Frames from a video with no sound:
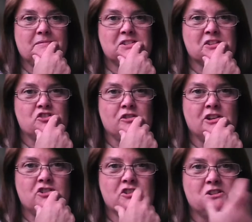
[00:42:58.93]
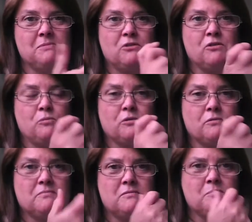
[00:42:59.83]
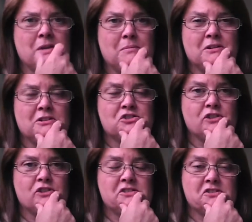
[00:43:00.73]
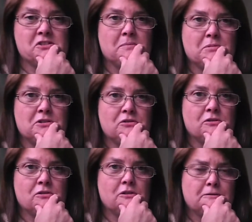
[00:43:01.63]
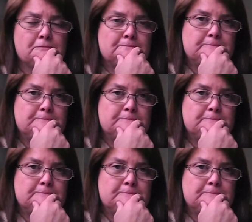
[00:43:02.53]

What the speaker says: situations, depending on what might be distressing somebody or not.